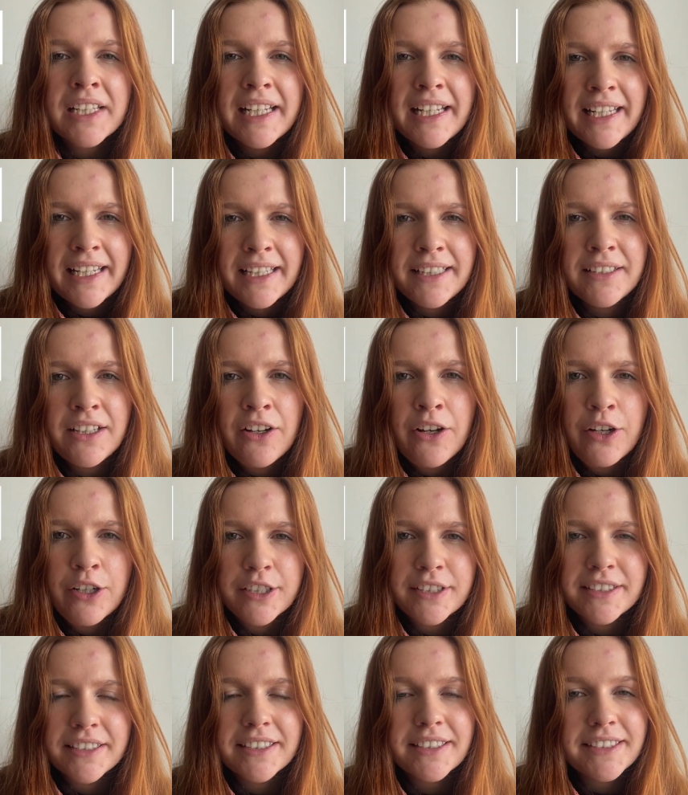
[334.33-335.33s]
in
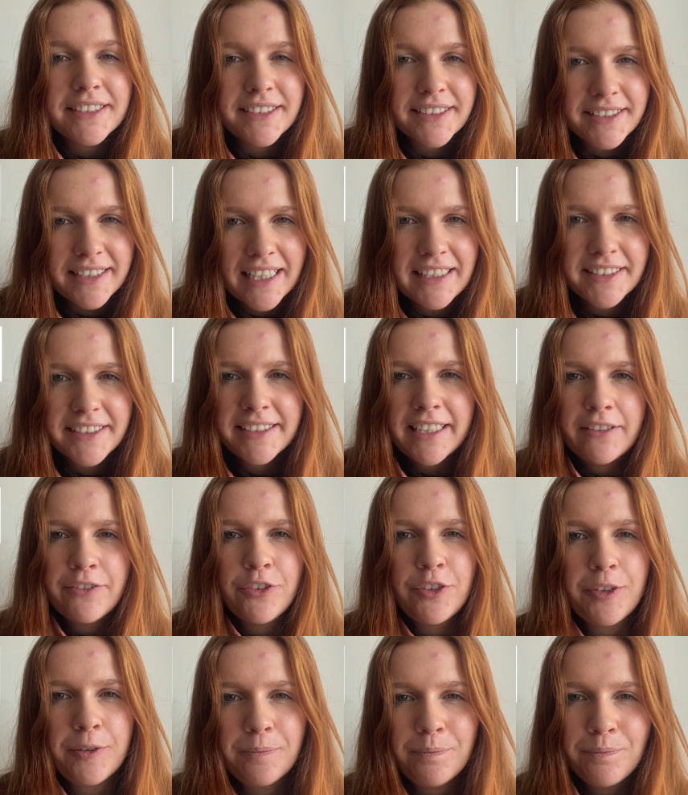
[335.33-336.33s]
het
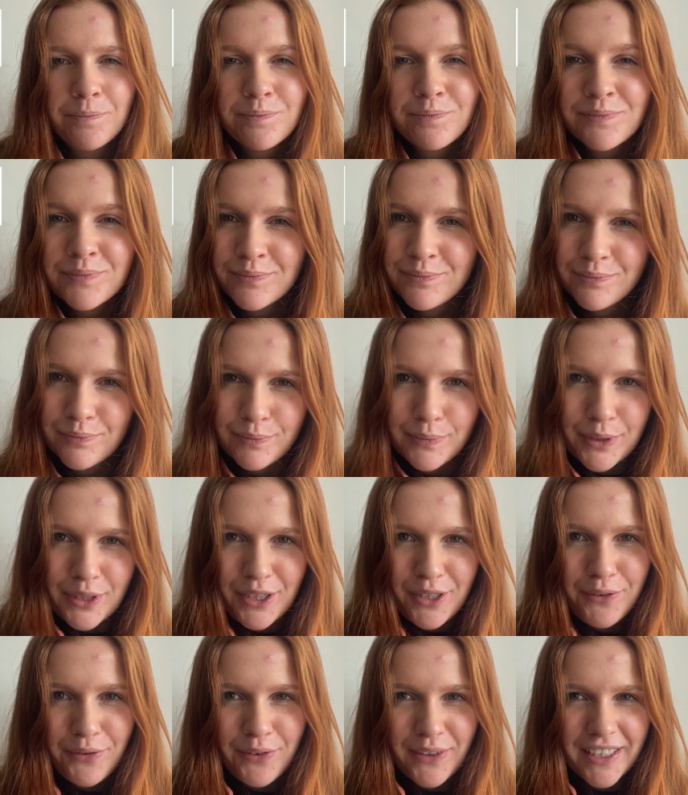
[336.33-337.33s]
stadscentrum.
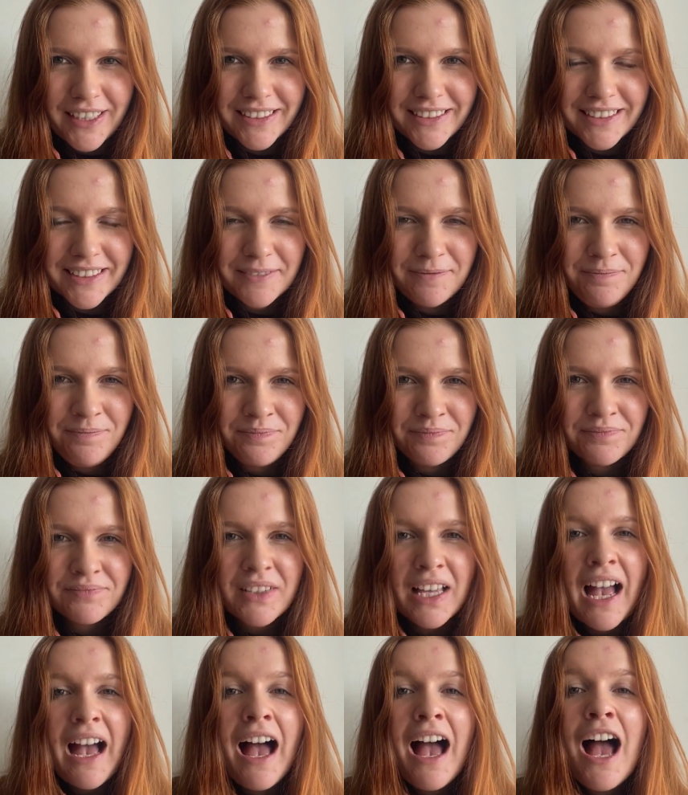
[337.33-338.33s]
Perfect.
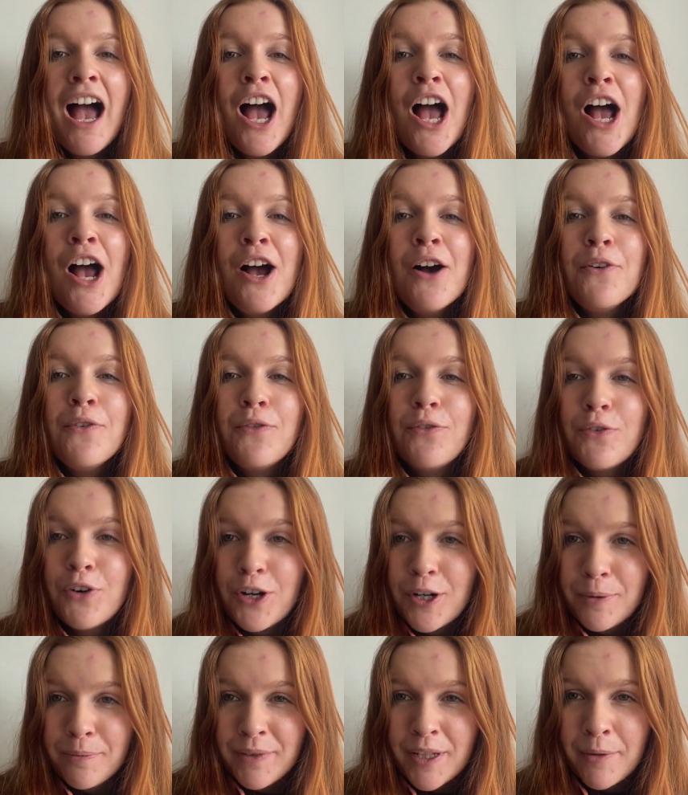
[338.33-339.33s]

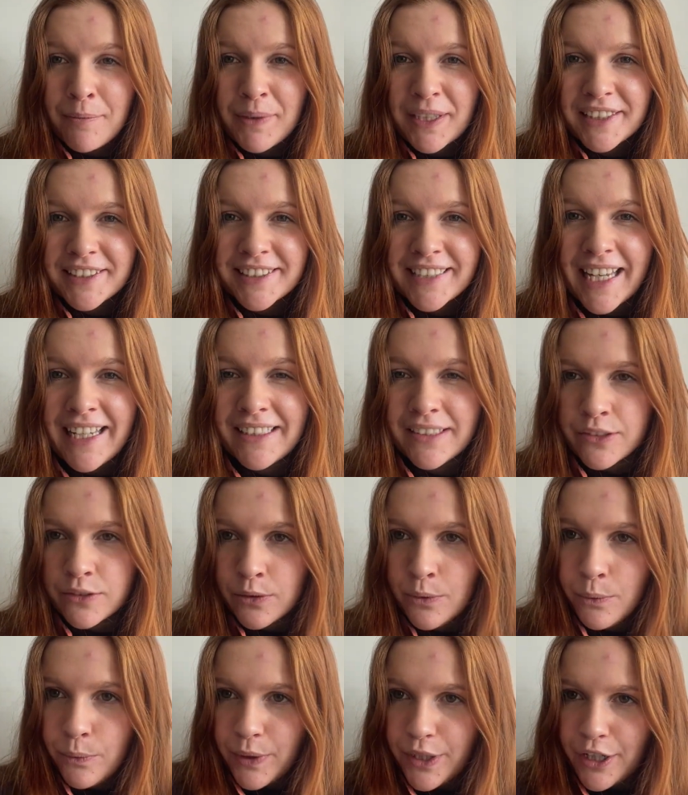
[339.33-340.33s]
Verb number
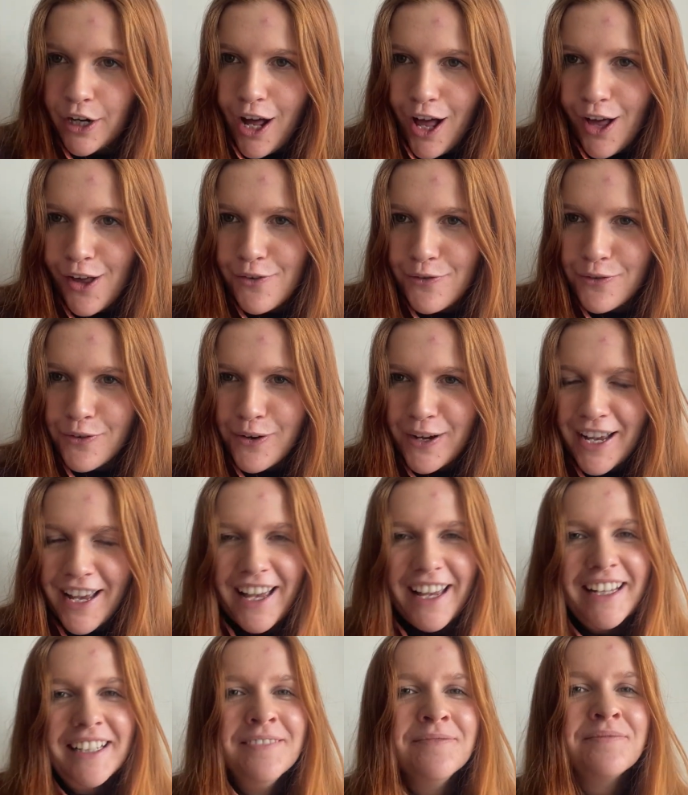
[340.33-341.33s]
10, we're
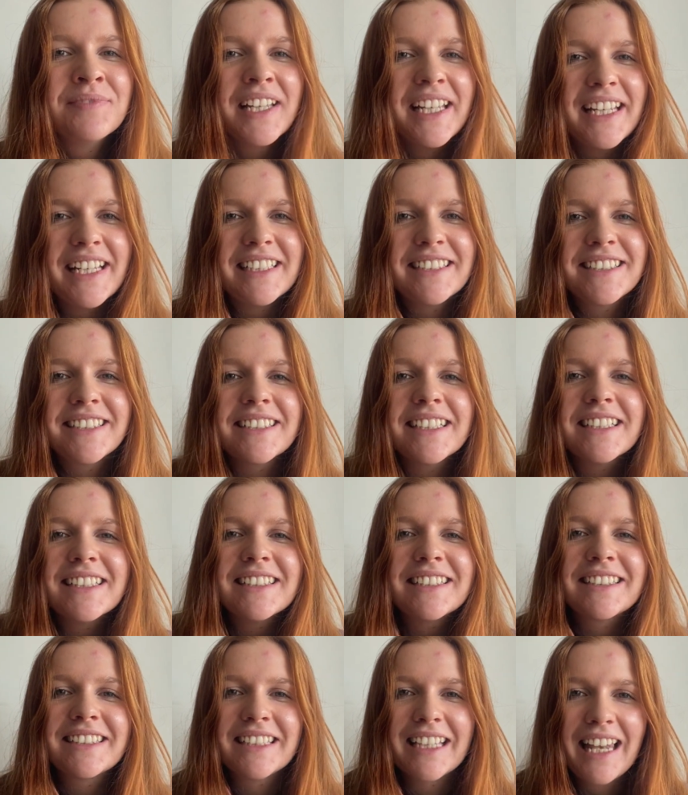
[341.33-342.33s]
halfway, is
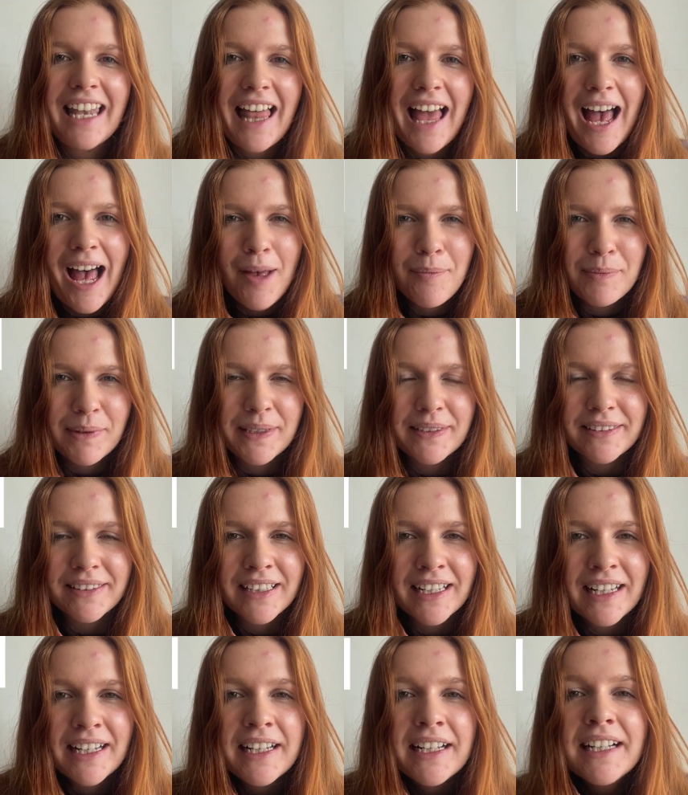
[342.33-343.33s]
slapen.
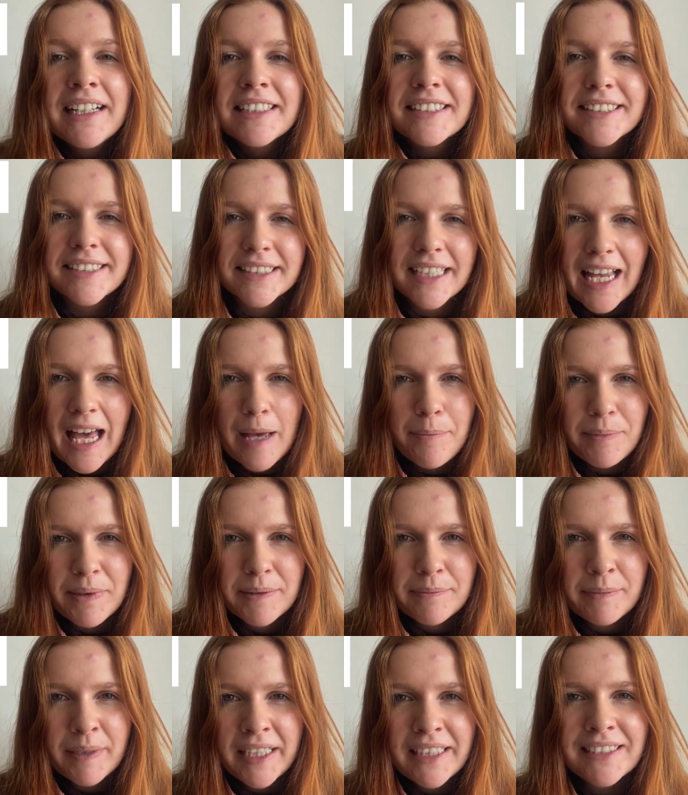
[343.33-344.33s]

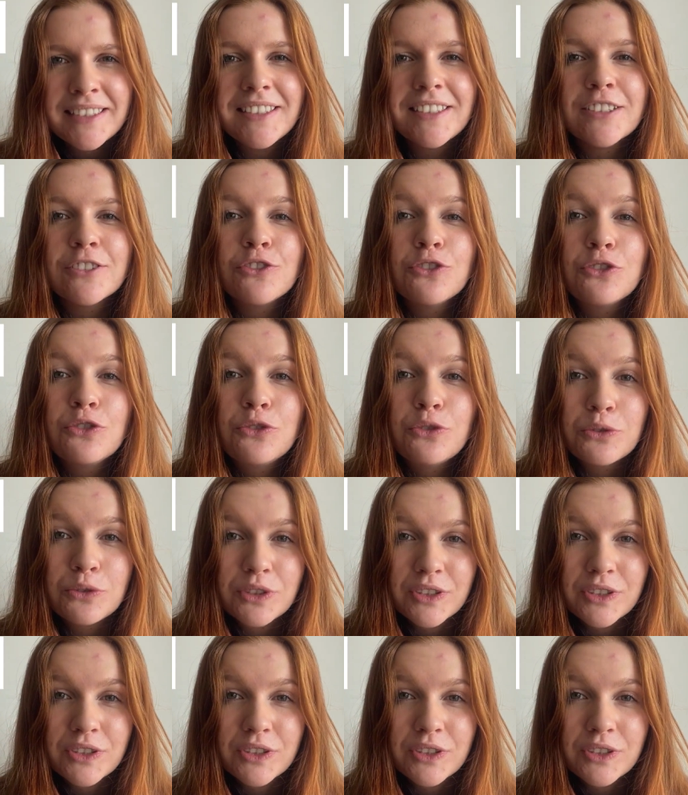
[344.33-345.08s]
Slapen means to